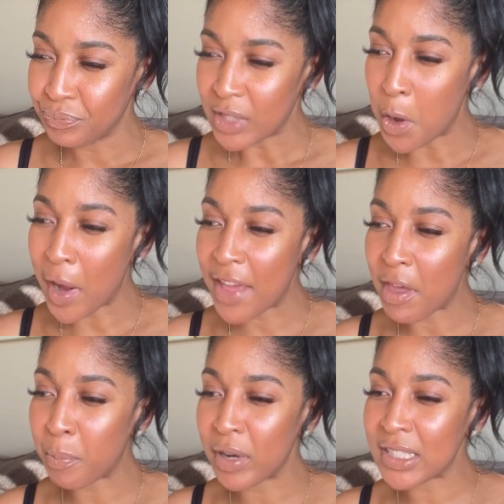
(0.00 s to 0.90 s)
okay,
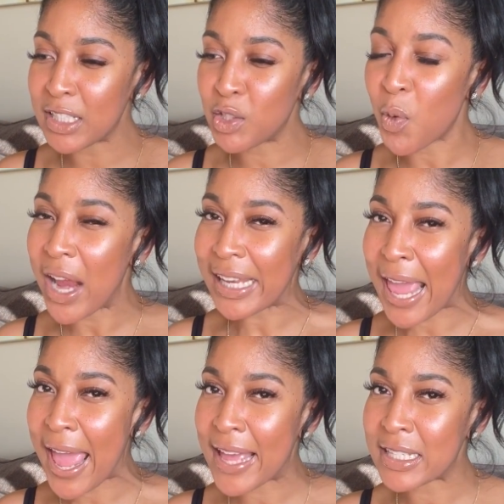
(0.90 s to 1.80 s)
that brings us to our
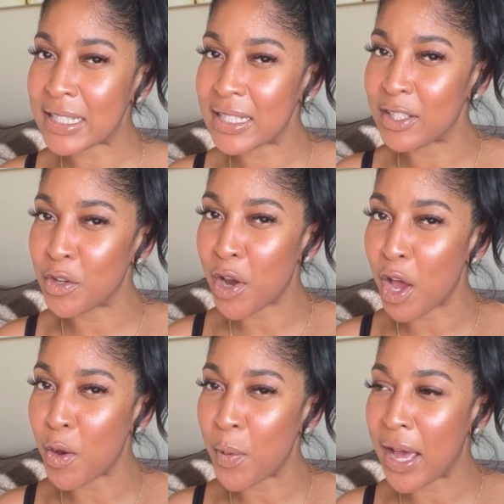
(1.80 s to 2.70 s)
last, you
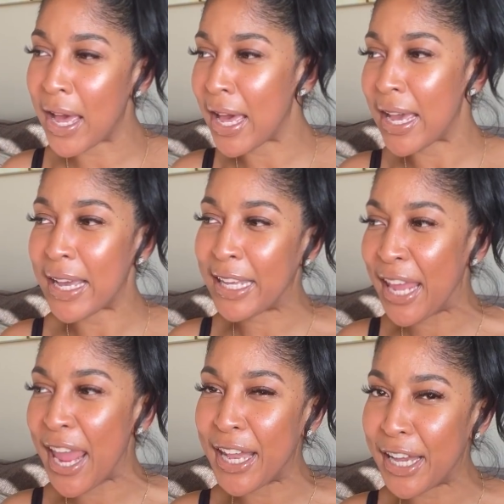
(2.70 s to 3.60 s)
know, uh,
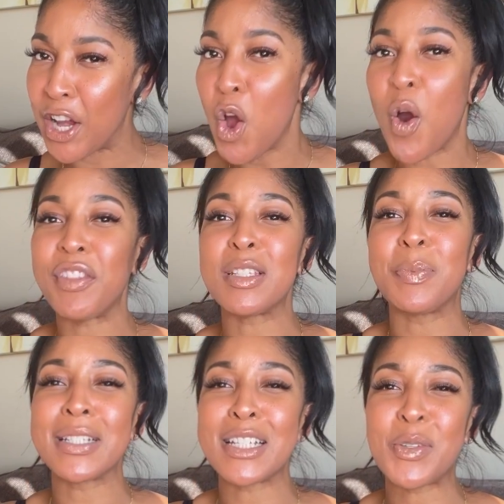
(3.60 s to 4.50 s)
candidate, or this
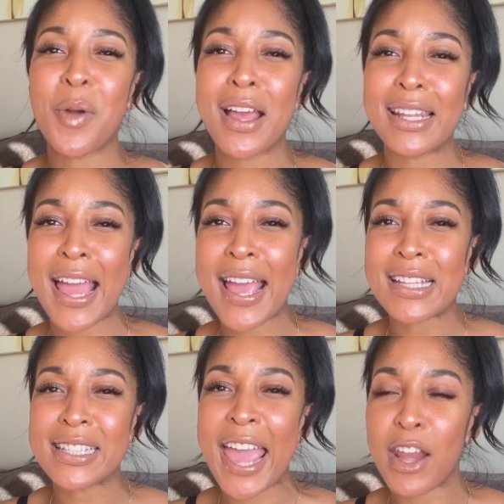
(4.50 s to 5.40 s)
brings us to our
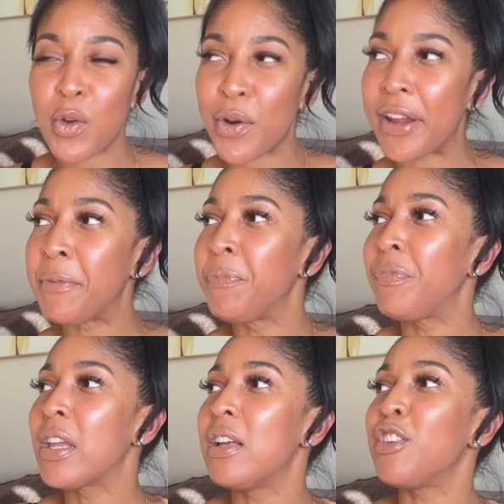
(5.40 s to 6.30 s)
last category.
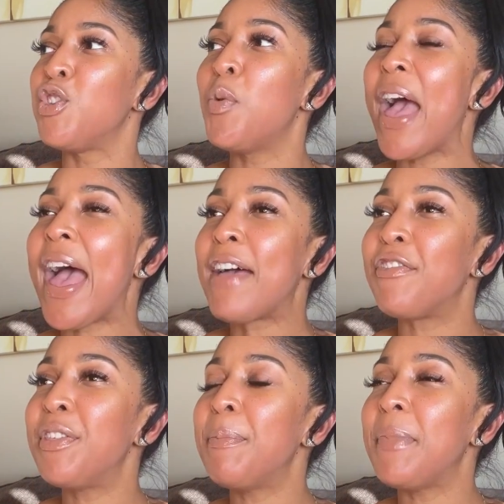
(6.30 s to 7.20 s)
You have
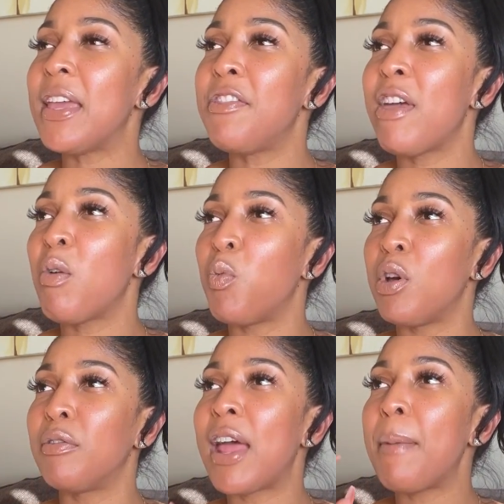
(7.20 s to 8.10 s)
the men that
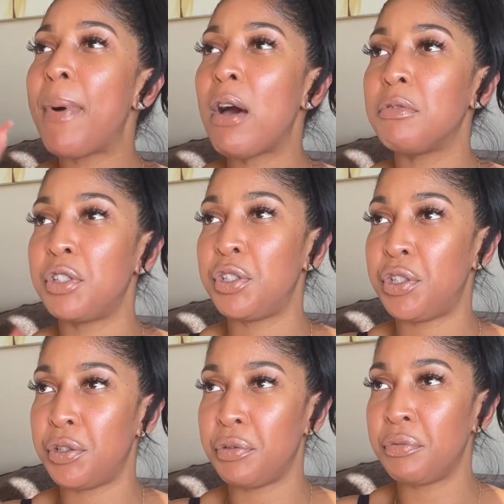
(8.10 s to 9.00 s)
will not post
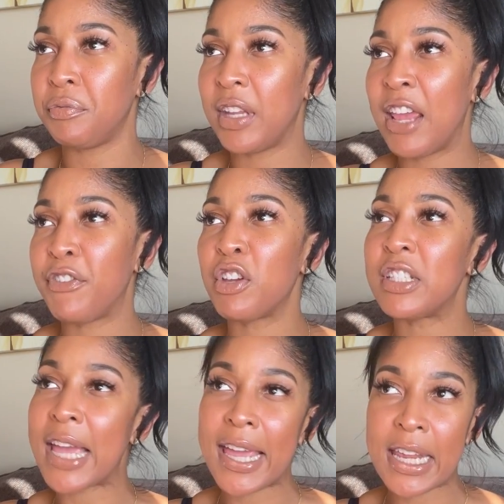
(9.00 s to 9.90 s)
you if you're
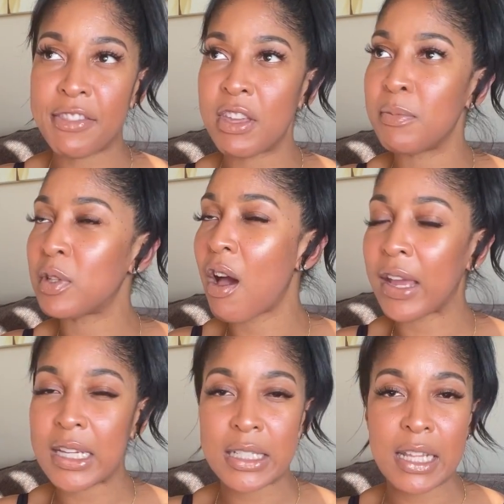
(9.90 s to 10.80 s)
dating them,
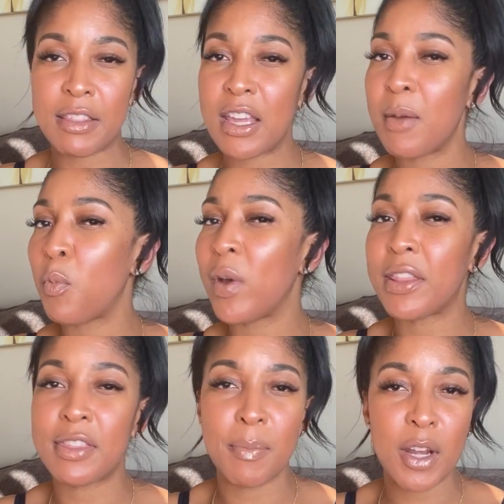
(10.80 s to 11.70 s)
talking to them, with
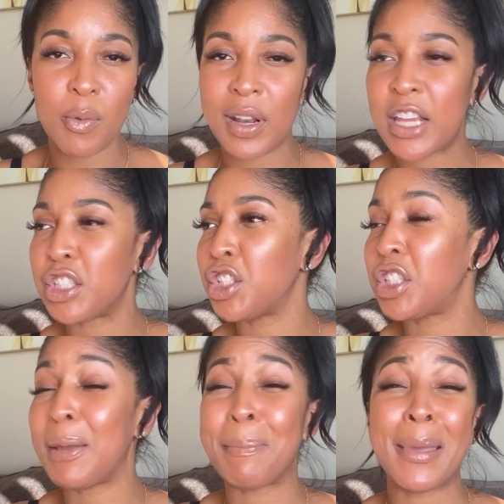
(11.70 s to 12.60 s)
them in a
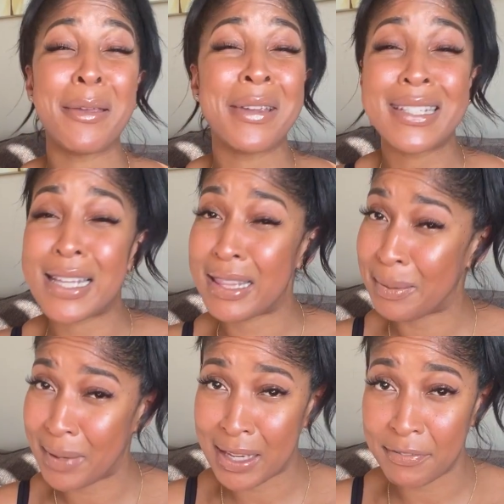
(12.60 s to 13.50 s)
relationship, married to them
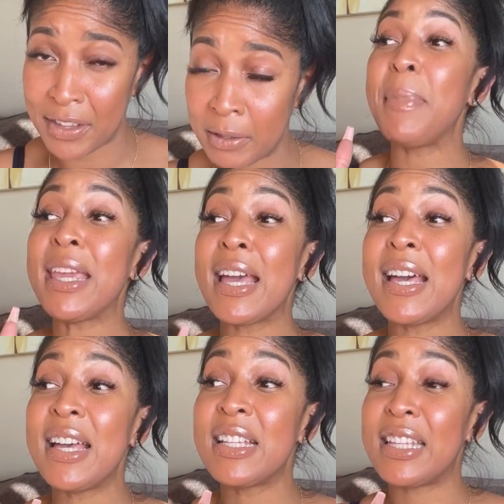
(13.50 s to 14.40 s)
even,
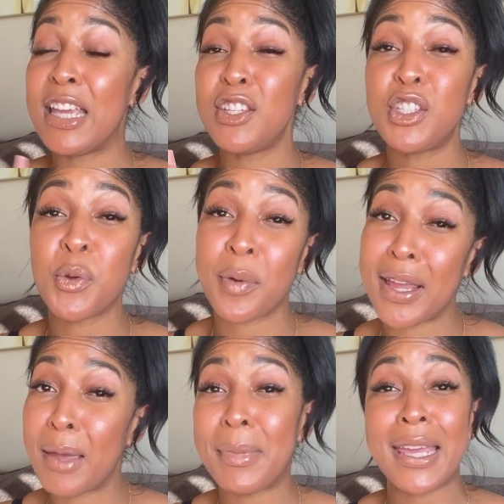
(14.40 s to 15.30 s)
because
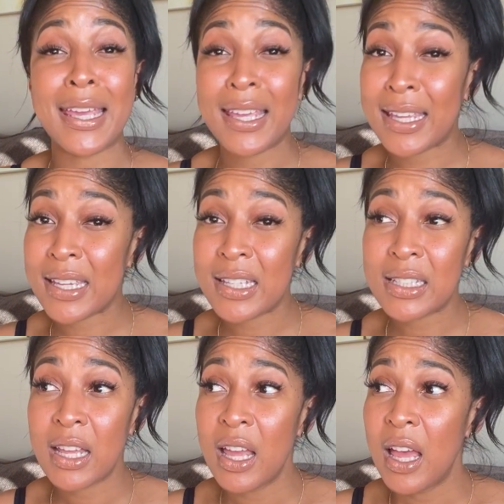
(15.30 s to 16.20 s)
Instagram is
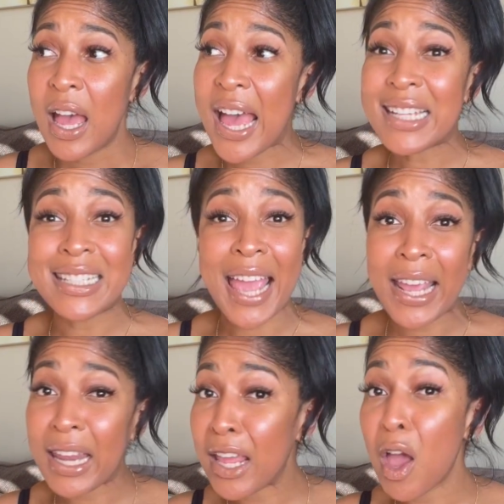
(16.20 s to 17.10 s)
a
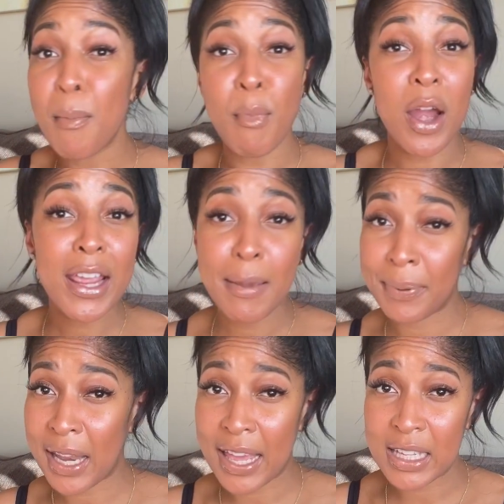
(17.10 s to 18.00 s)
dating
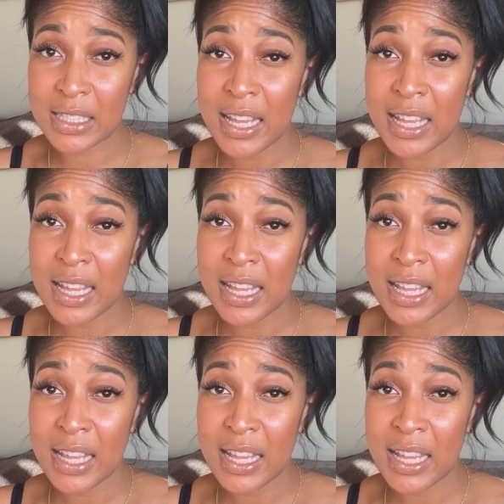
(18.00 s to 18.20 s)
marketplace.